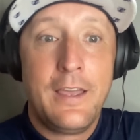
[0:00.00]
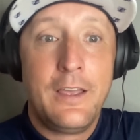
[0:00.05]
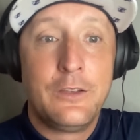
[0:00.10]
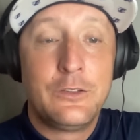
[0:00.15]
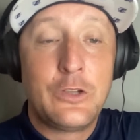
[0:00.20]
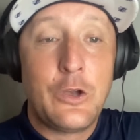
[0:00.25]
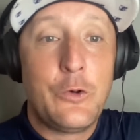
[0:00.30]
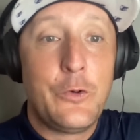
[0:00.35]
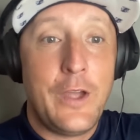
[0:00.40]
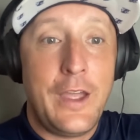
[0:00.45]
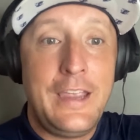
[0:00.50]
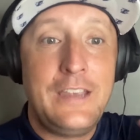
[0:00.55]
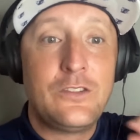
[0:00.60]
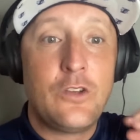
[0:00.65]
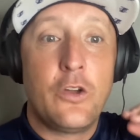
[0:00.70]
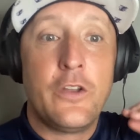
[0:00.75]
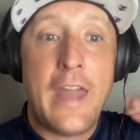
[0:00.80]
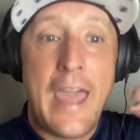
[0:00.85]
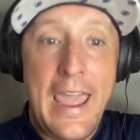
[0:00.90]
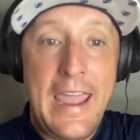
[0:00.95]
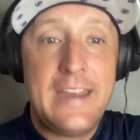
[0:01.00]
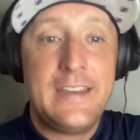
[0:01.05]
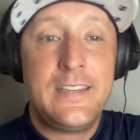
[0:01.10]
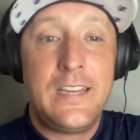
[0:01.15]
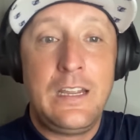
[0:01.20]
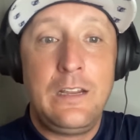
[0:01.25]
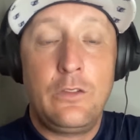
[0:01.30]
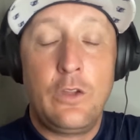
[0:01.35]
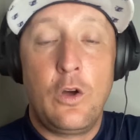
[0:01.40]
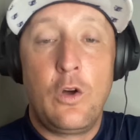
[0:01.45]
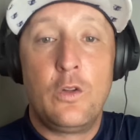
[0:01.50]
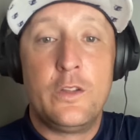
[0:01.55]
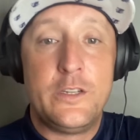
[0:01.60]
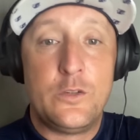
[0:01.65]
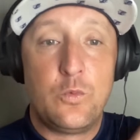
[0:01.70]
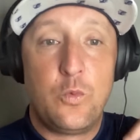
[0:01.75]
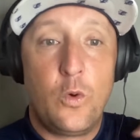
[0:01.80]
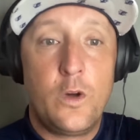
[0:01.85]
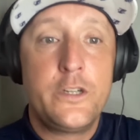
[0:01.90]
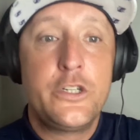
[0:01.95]
So he's on 18th hole.
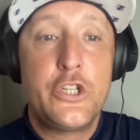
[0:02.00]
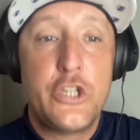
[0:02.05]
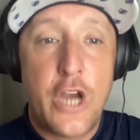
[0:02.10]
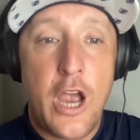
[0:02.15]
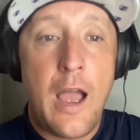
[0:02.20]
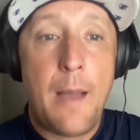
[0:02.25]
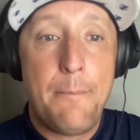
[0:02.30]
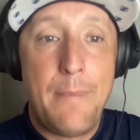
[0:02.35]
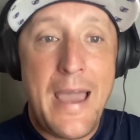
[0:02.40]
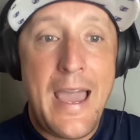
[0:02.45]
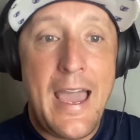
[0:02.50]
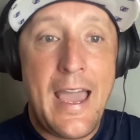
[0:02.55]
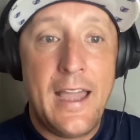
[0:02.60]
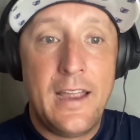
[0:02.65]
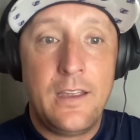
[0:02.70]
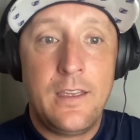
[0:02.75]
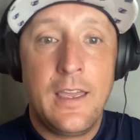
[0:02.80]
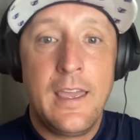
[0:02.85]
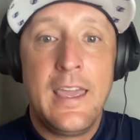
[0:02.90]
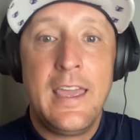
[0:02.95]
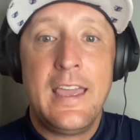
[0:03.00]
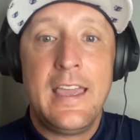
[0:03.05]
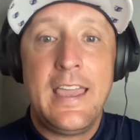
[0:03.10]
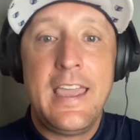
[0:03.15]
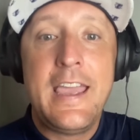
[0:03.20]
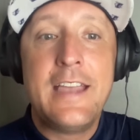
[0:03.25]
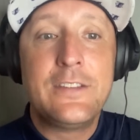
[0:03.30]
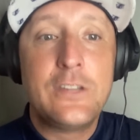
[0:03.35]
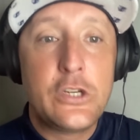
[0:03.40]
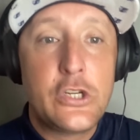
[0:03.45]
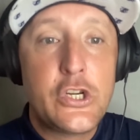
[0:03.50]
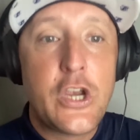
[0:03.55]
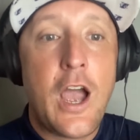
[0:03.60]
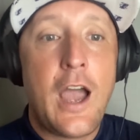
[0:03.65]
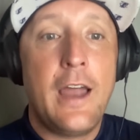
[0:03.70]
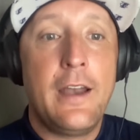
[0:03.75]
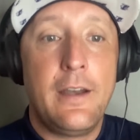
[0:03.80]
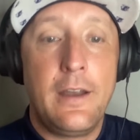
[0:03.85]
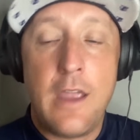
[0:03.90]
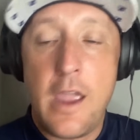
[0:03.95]
He's one shot back. He hits a
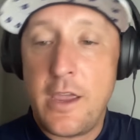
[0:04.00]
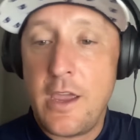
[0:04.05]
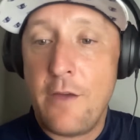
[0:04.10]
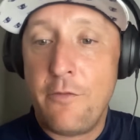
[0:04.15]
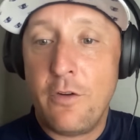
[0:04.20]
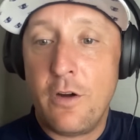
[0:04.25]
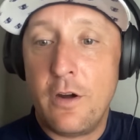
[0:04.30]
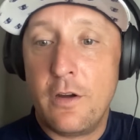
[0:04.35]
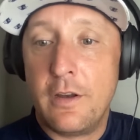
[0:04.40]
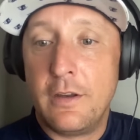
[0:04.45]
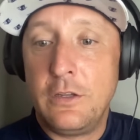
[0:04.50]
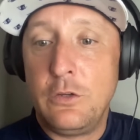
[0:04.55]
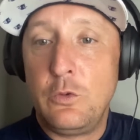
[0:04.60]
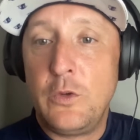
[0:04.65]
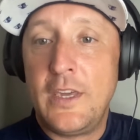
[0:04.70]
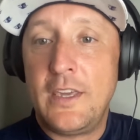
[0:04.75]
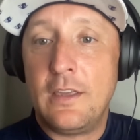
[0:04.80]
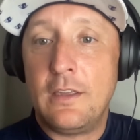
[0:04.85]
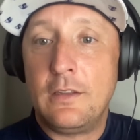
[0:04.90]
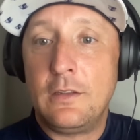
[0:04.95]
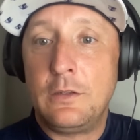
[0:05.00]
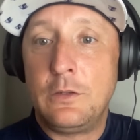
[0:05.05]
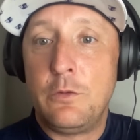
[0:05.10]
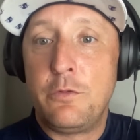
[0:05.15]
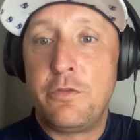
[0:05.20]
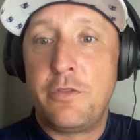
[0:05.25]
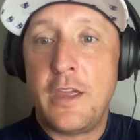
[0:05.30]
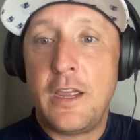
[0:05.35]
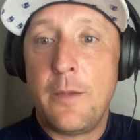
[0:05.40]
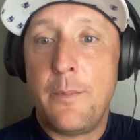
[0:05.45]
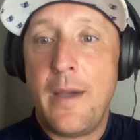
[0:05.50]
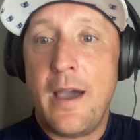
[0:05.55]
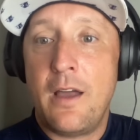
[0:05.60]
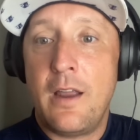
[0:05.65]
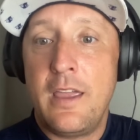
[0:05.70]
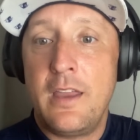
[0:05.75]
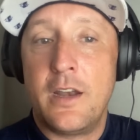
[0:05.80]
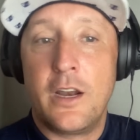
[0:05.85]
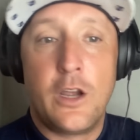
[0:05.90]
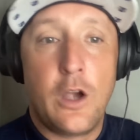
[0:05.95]
shot. You think
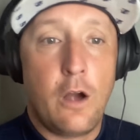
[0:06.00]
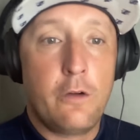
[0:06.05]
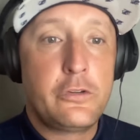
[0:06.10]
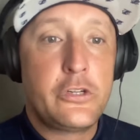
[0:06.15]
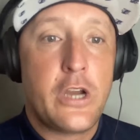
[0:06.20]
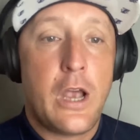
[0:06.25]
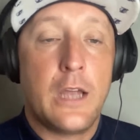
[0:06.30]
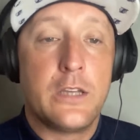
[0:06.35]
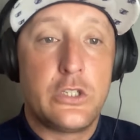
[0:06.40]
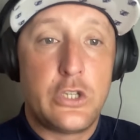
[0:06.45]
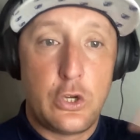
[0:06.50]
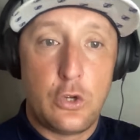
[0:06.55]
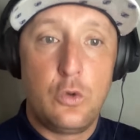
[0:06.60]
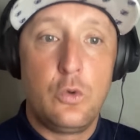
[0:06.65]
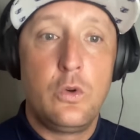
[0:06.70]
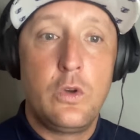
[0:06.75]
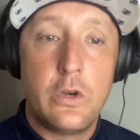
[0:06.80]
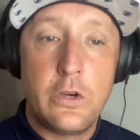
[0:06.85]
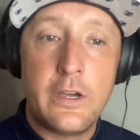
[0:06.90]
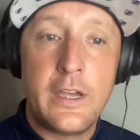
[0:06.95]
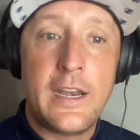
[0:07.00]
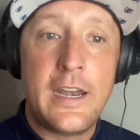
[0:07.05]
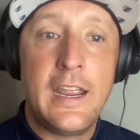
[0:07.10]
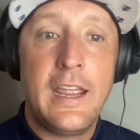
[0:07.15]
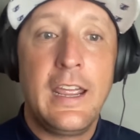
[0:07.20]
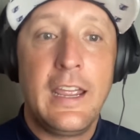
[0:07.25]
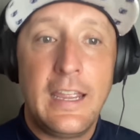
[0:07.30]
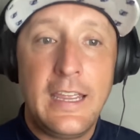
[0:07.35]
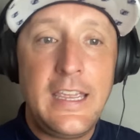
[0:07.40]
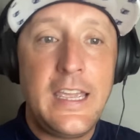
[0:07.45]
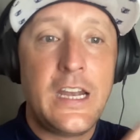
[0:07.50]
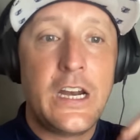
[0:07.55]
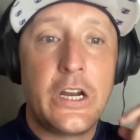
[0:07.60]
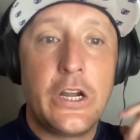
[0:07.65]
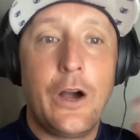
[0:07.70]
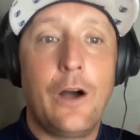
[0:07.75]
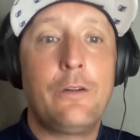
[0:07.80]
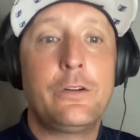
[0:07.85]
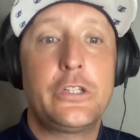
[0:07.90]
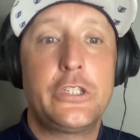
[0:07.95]
about hitting a golf shot too good? He hit a
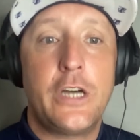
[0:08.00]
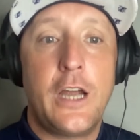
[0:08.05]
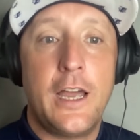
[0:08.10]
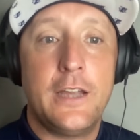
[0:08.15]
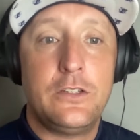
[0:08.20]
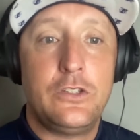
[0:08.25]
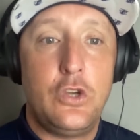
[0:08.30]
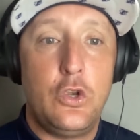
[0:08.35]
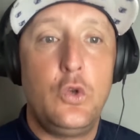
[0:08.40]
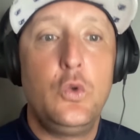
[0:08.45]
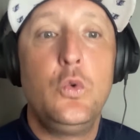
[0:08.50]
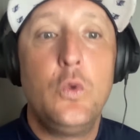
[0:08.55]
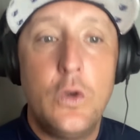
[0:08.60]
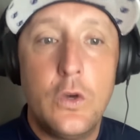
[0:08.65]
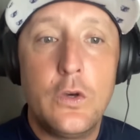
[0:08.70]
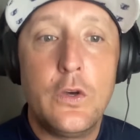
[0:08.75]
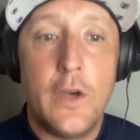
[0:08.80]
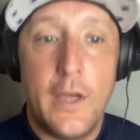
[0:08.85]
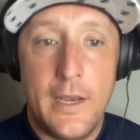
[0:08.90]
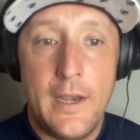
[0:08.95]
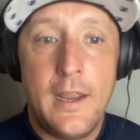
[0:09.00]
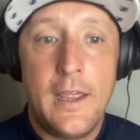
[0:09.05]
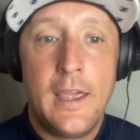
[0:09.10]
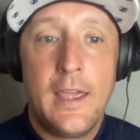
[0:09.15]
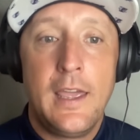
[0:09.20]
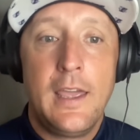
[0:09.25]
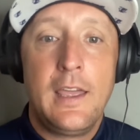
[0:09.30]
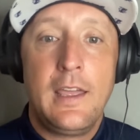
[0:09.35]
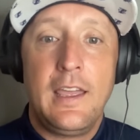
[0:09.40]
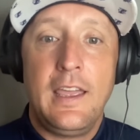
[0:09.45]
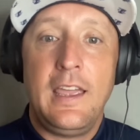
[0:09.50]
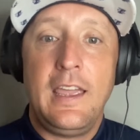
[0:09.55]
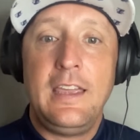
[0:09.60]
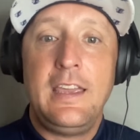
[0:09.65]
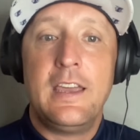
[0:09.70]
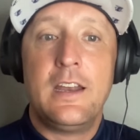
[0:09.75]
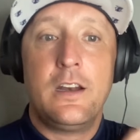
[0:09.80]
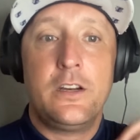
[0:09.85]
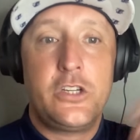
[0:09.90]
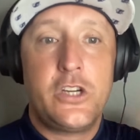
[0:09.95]
golf shot too good. He
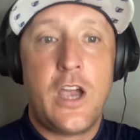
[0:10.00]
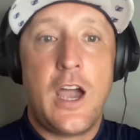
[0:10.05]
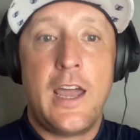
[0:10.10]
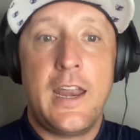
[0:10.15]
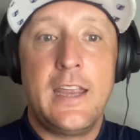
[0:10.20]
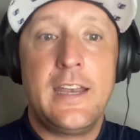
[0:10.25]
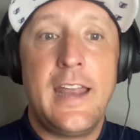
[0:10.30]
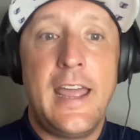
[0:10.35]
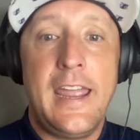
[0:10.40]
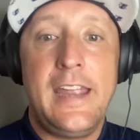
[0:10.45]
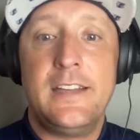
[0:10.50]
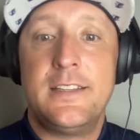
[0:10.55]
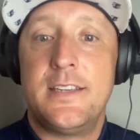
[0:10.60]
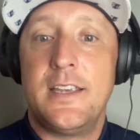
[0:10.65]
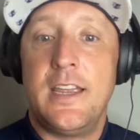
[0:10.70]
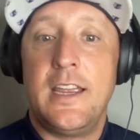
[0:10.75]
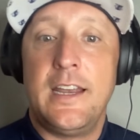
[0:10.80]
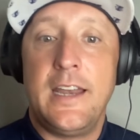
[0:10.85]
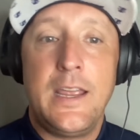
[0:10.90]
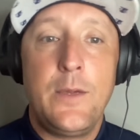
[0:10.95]
hit a shot into 18.